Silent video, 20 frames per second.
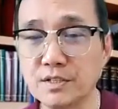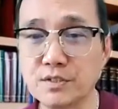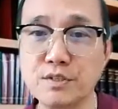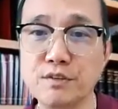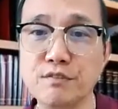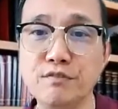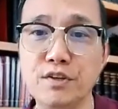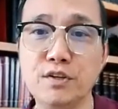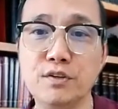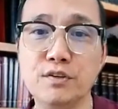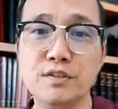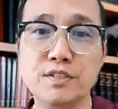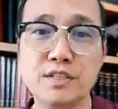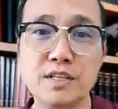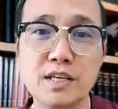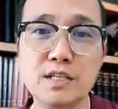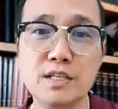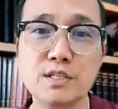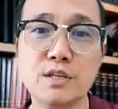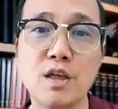a severe
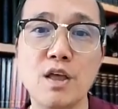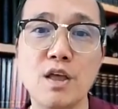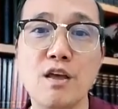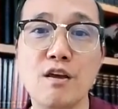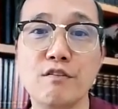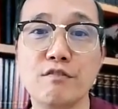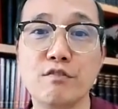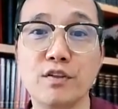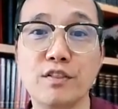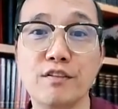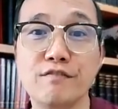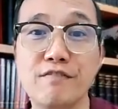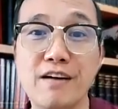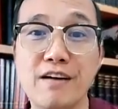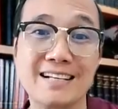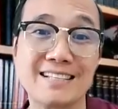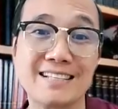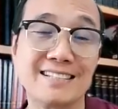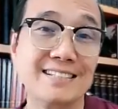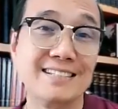disease, for the
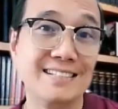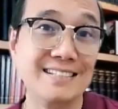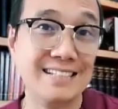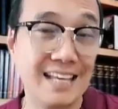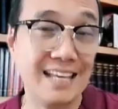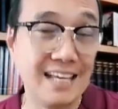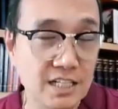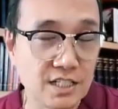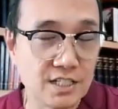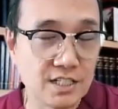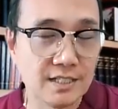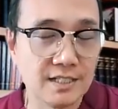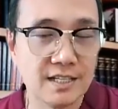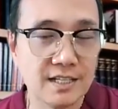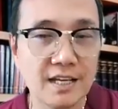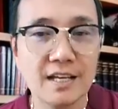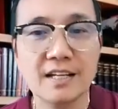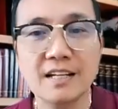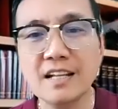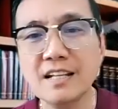vaccinated
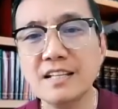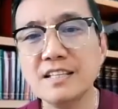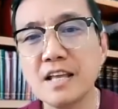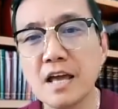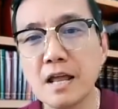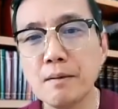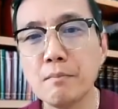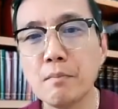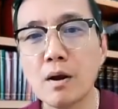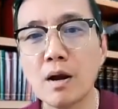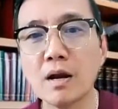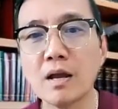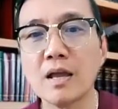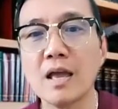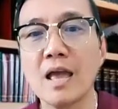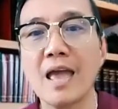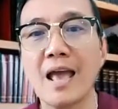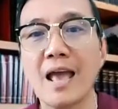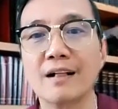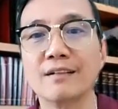that Denmark
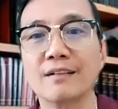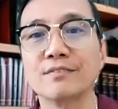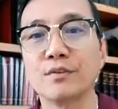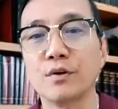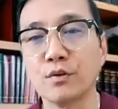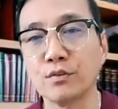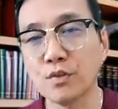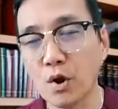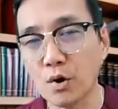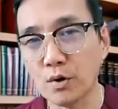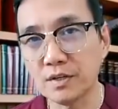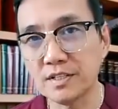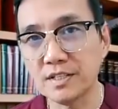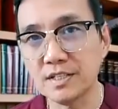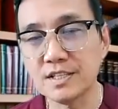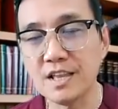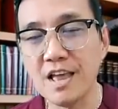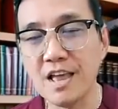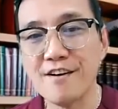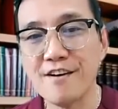health
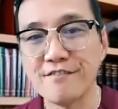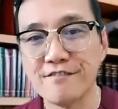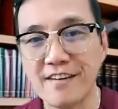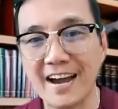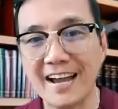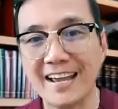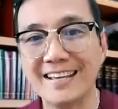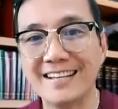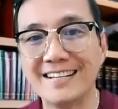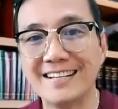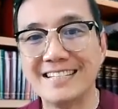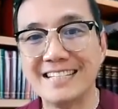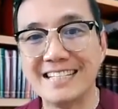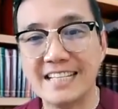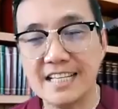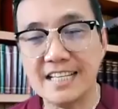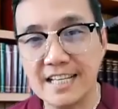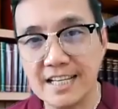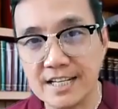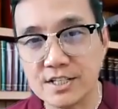authorities find
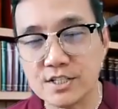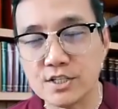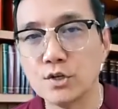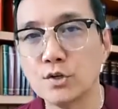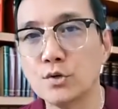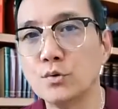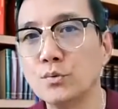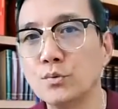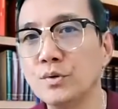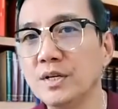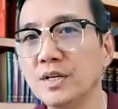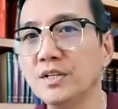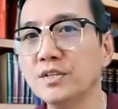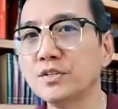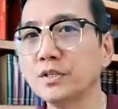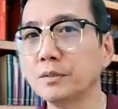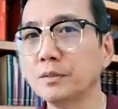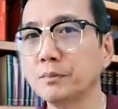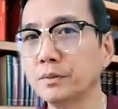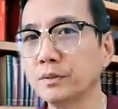it
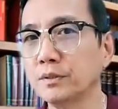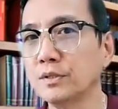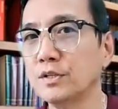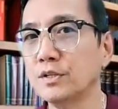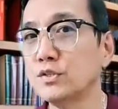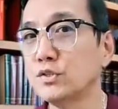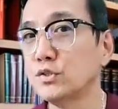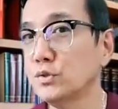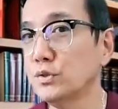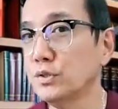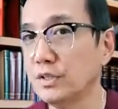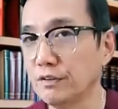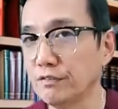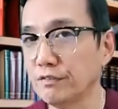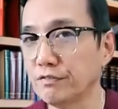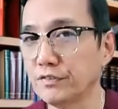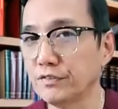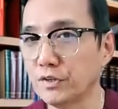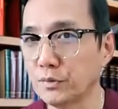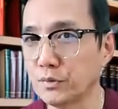reasonable to
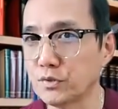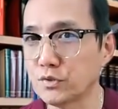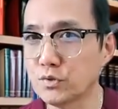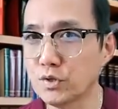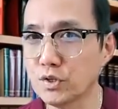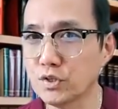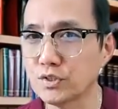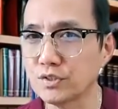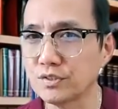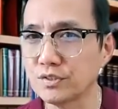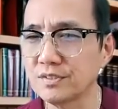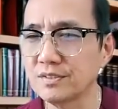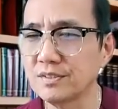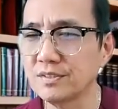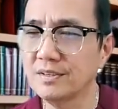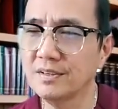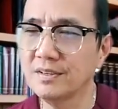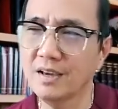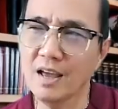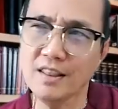lift the restrictions.
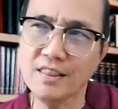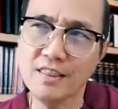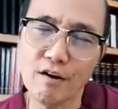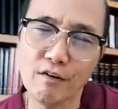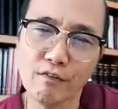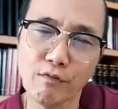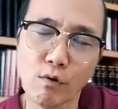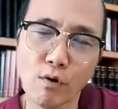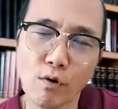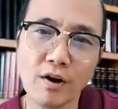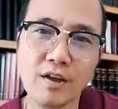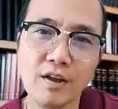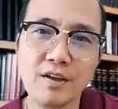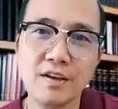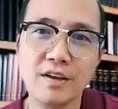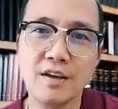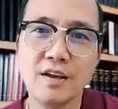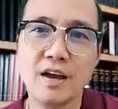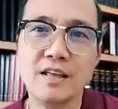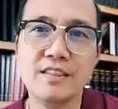And therefore,
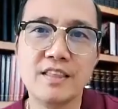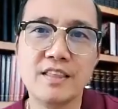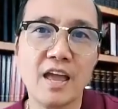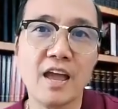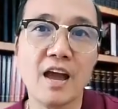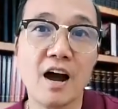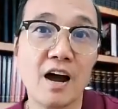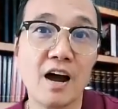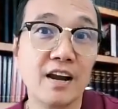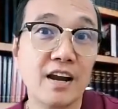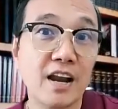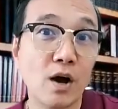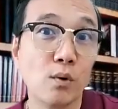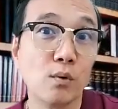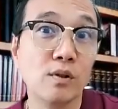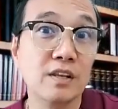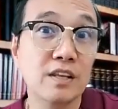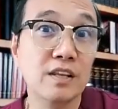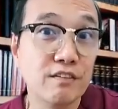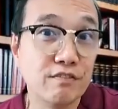they are now
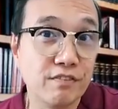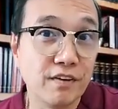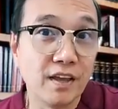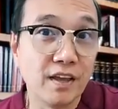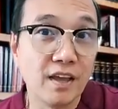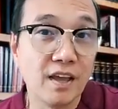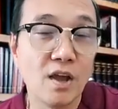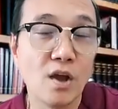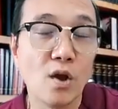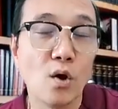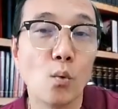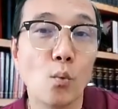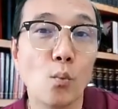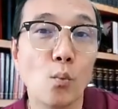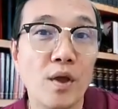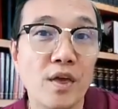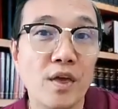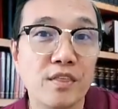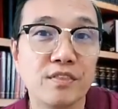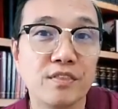living
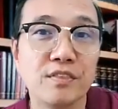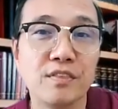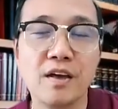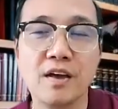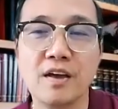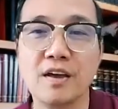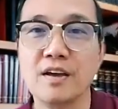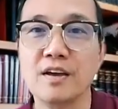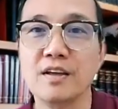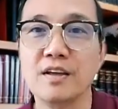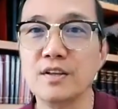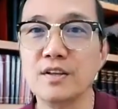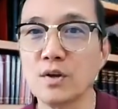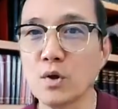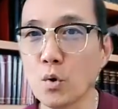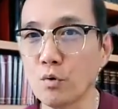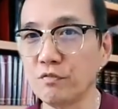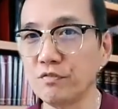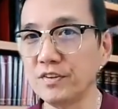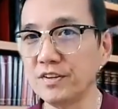with the
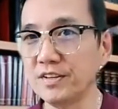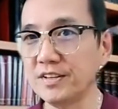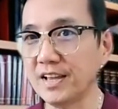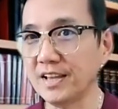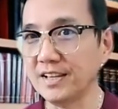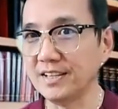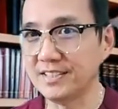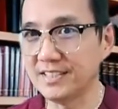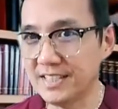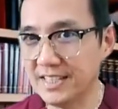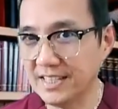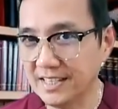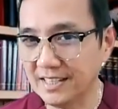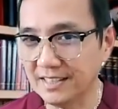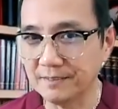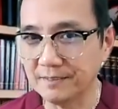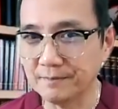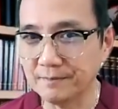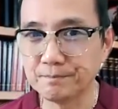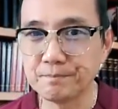COVID 19.